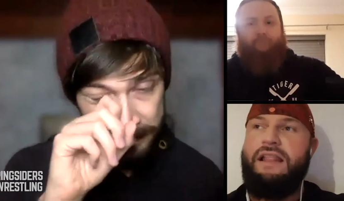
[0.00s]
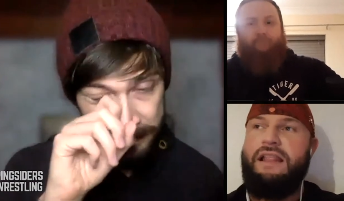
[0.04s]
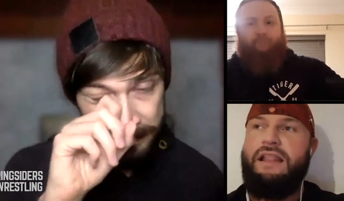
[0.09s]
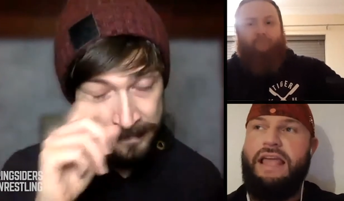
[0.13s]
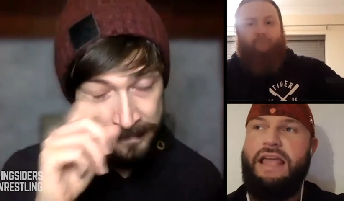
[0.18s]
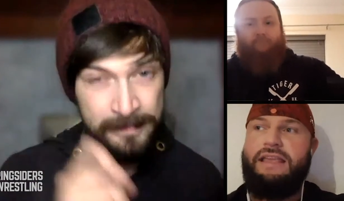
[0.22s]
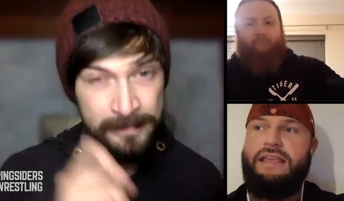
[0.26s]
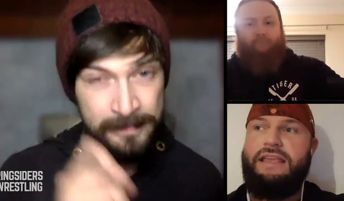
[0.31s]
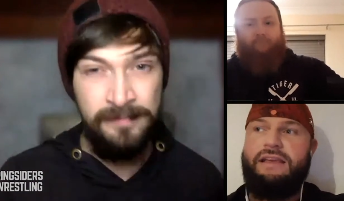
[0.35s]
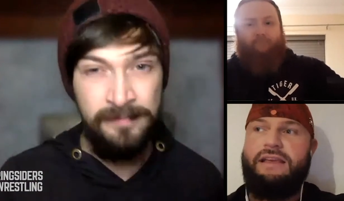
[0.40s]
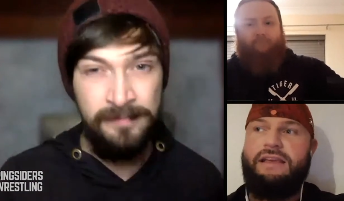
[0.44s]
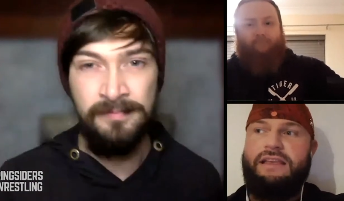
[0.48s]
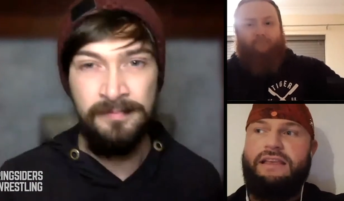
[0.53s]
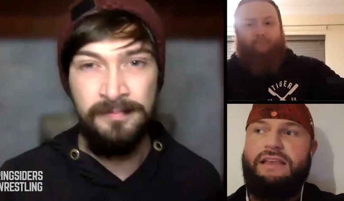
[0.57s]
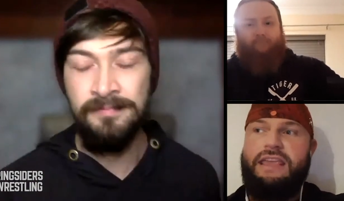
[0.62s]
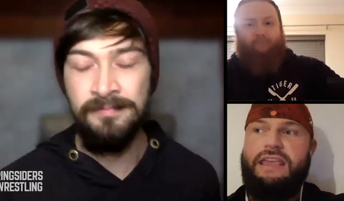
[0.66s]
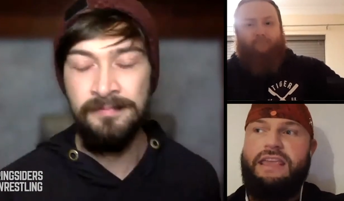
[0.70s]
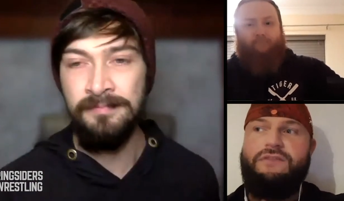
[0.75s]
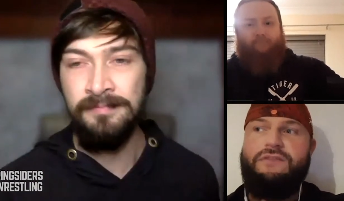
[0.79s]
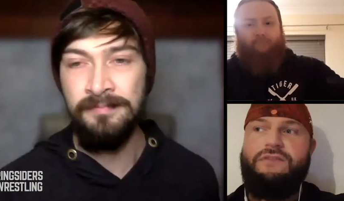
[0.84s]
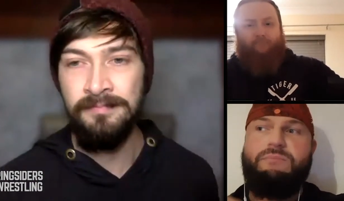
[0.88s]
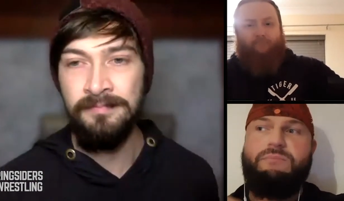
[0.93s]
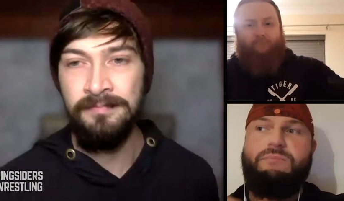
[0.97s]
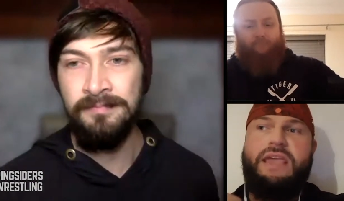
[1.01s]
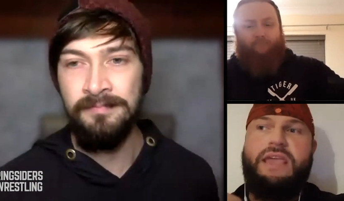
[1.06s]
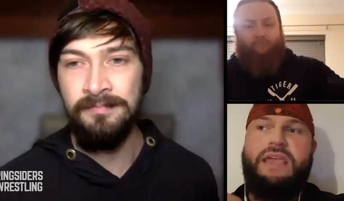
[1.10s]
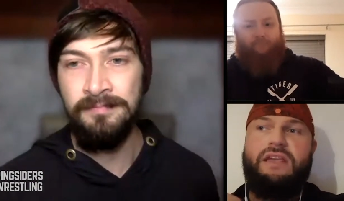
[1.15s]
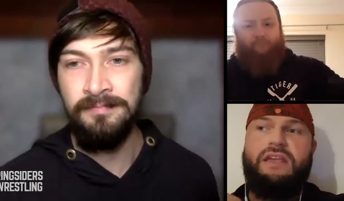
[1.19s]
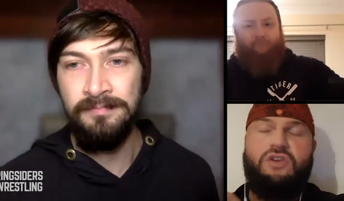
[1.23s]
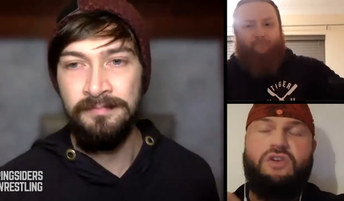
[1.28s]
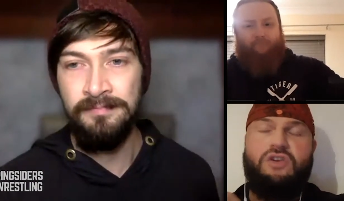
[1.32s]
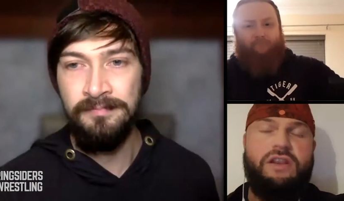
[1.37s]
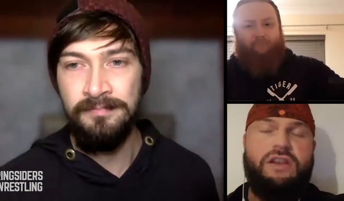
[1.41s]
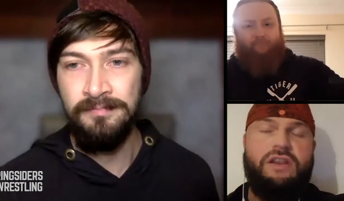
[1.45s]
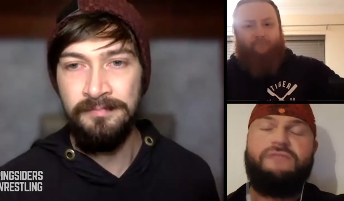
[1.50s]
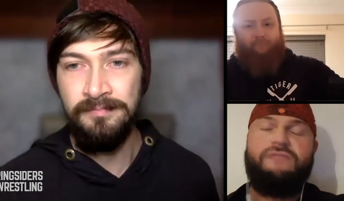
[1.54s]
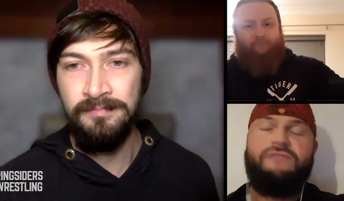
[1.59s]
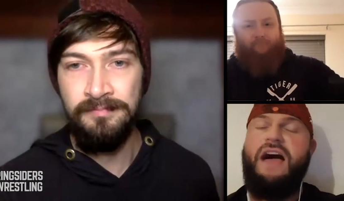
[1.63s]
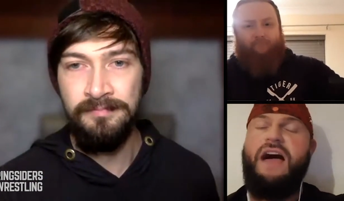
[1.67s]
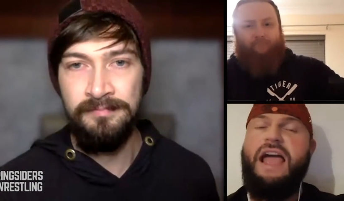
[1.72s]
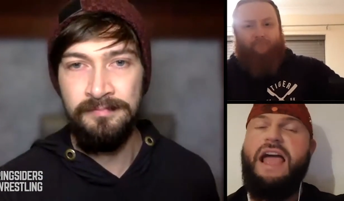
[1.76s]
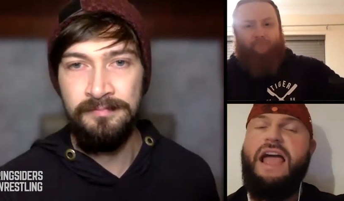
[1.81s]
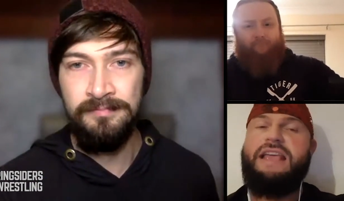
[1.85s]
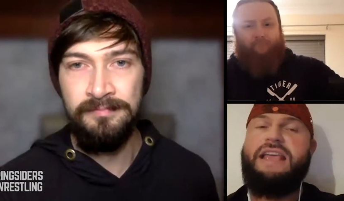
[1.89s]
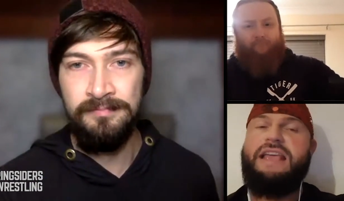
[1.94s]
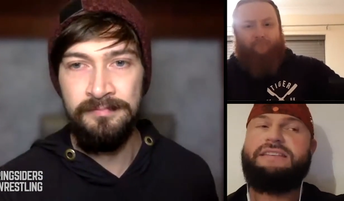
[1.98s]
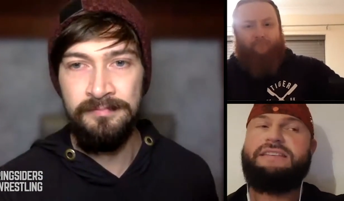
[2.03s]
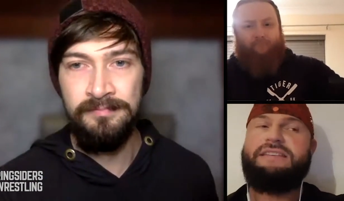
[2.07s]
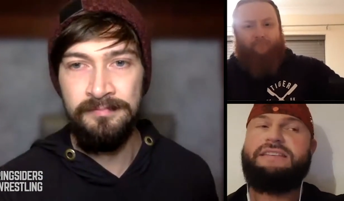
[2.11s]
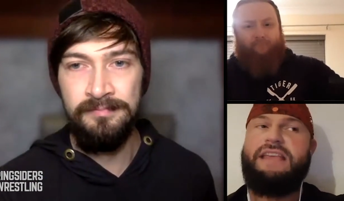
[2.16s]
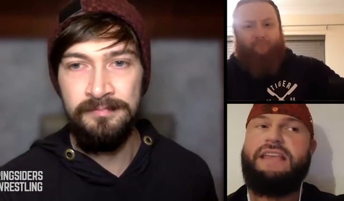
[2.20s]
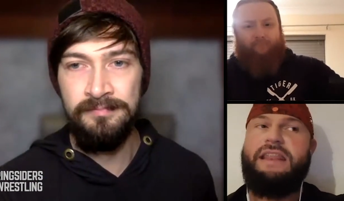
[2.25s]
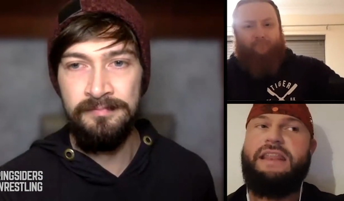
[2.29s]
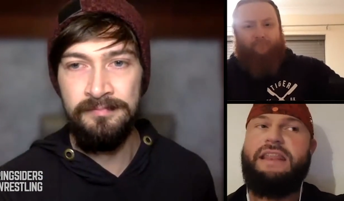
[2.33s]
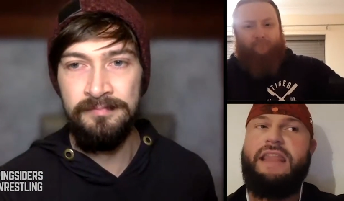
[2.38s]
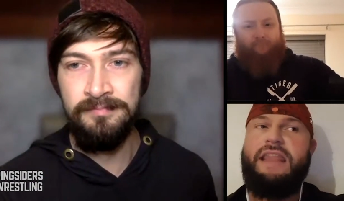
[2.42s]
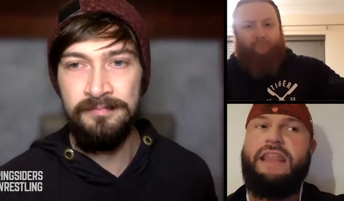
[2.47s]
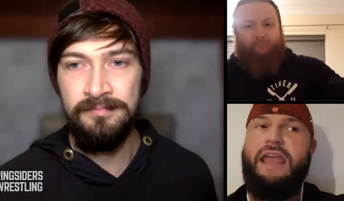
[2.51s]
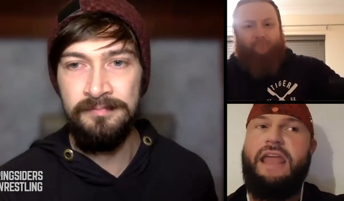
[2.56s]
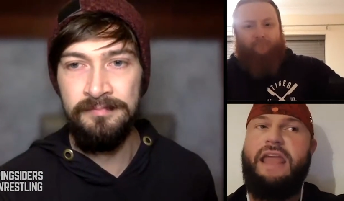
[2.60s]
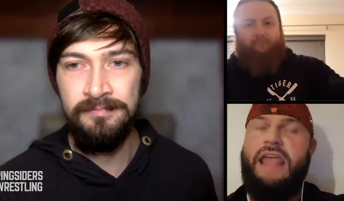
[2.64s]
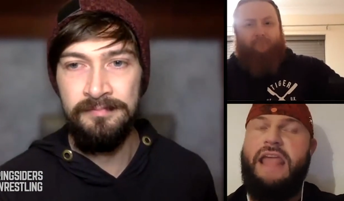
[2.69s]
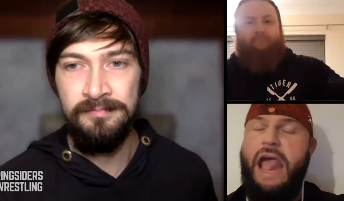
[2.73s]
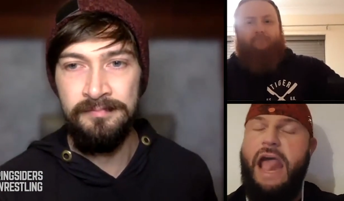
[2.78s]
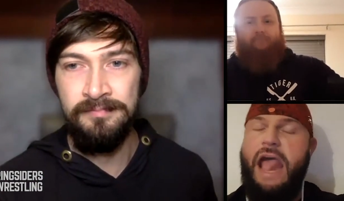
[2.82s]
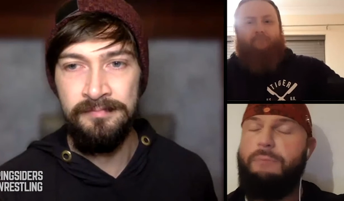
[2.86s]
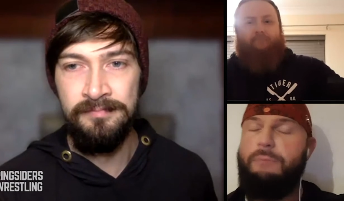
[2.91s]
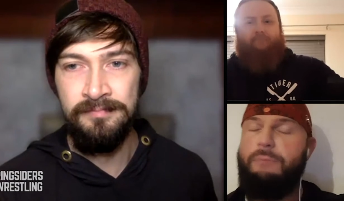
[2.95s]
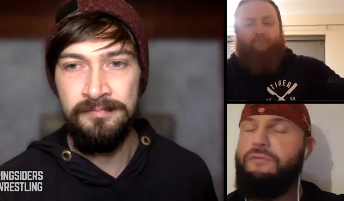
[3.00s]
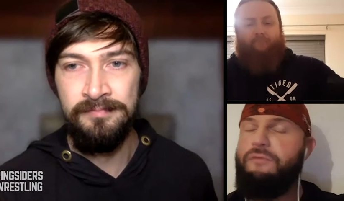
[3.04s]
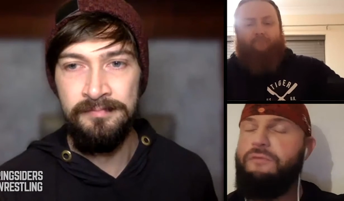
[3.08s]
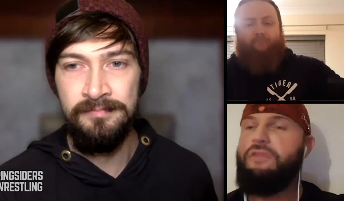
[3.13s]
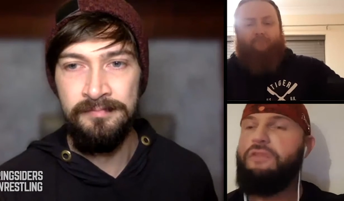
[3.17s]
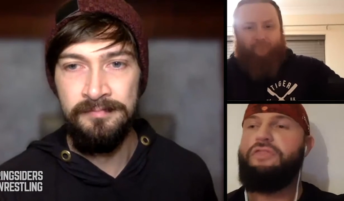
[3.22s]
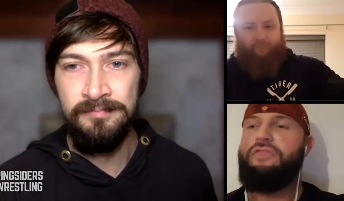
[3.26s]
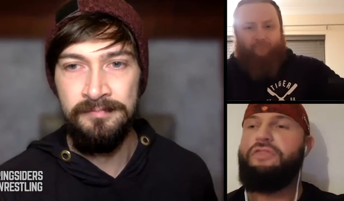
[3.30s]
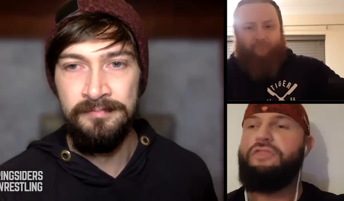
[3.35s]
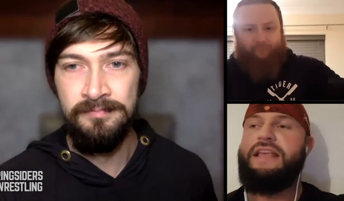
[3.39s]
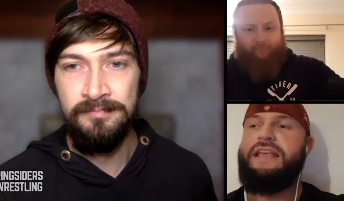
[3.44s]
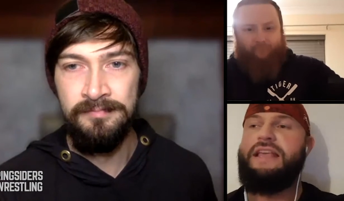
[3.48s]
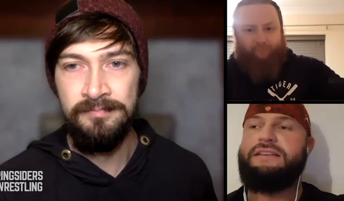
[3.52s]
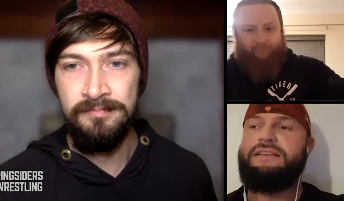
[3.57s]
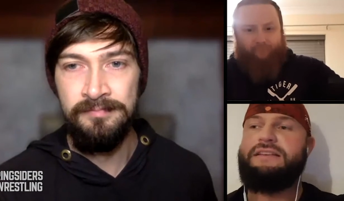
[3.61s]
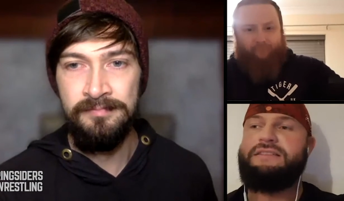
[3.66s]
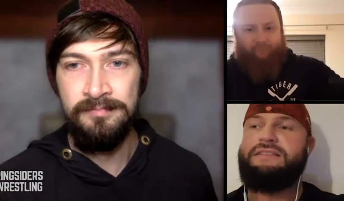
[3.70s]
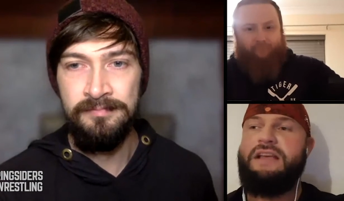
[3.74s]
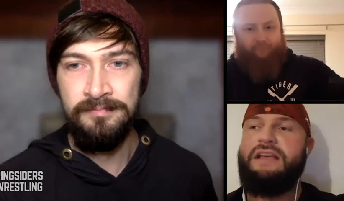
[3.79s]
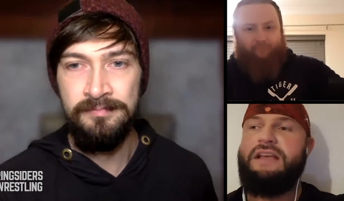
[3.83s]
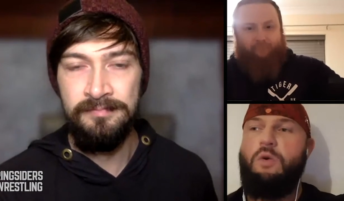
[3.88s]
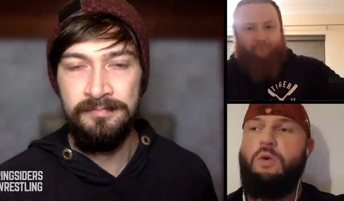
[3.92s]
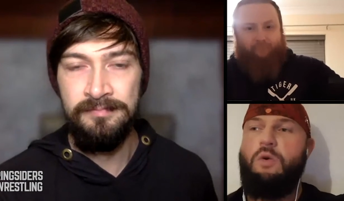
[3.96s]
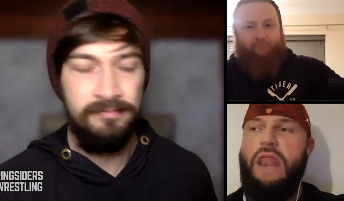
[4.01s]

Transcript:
Speaker 1: like giving me a good advice and, and helpful things.